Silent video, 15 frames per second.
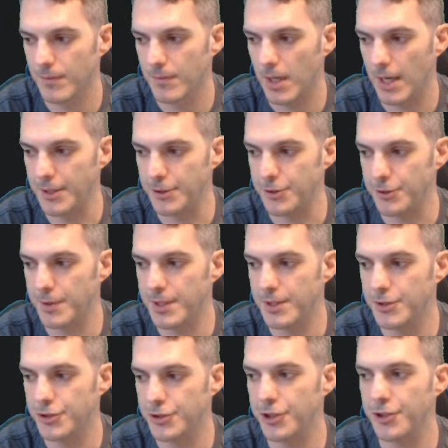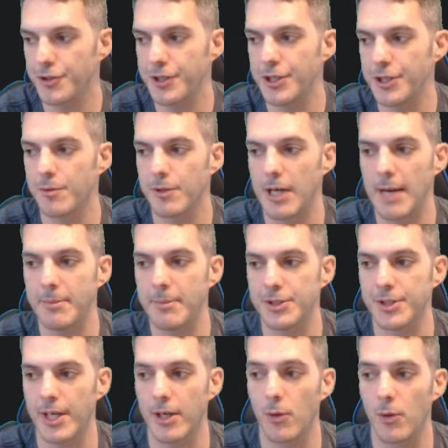and you're doing Gre over
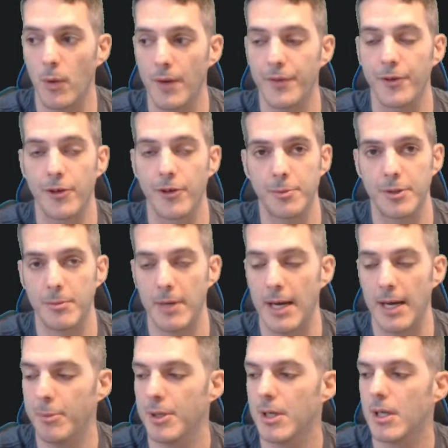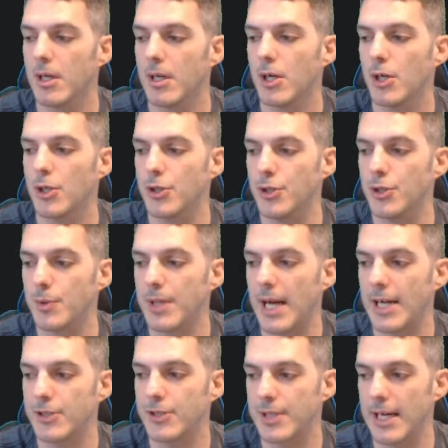Ipsec with a crypto map, you would
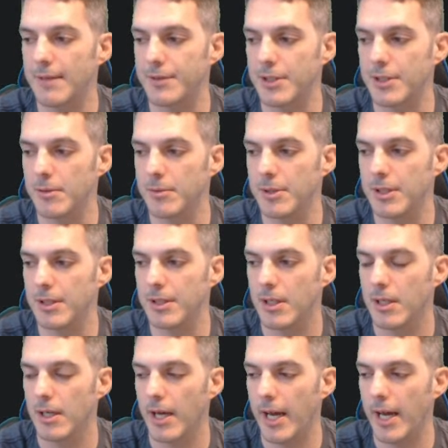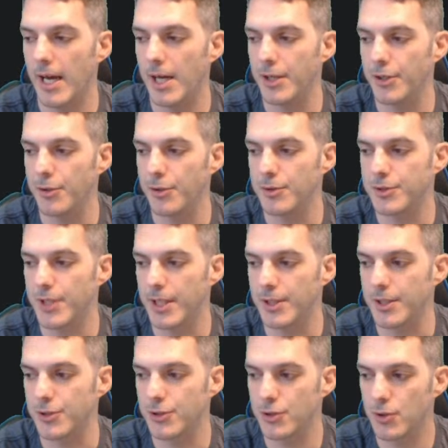actually have to come in and you would say
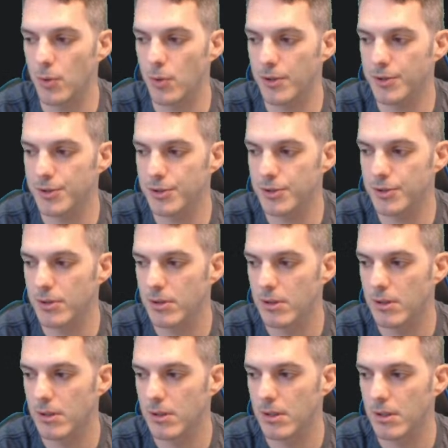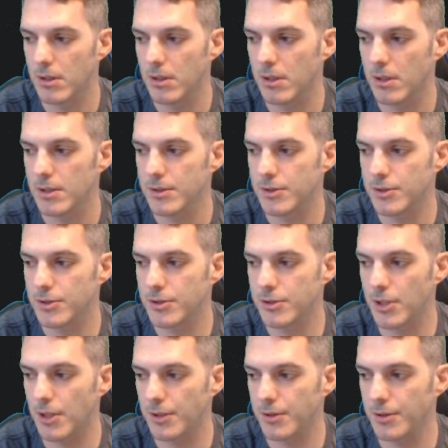the source
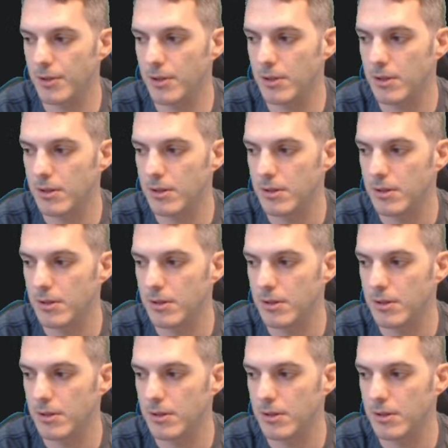tunnel